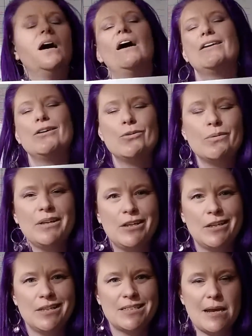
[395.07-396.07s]
Another really
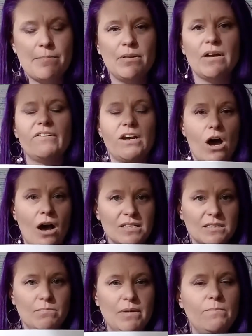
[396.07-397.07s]
good example of an
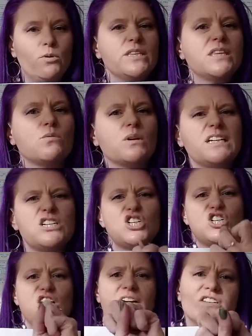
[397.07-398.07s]
awesome midpoint that really
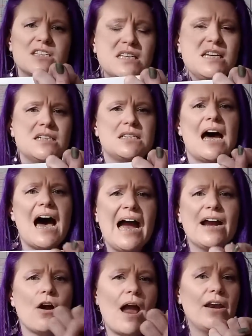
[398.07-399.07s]
shifts the
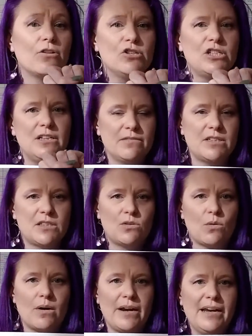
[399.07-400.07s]
entire energy of a
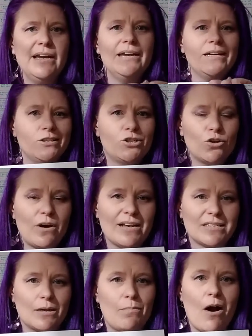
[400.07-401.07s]
story is
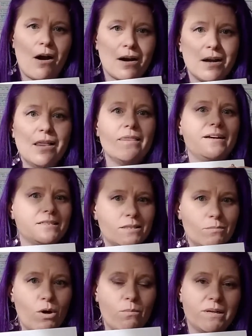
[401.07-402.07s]
Jurassic Park. That's
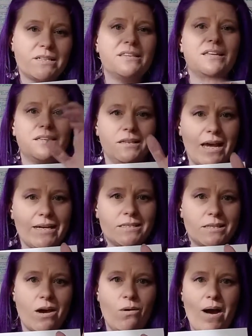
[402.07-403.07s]
the moment that the
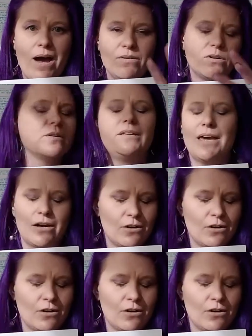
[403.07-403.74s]
lights go out, or the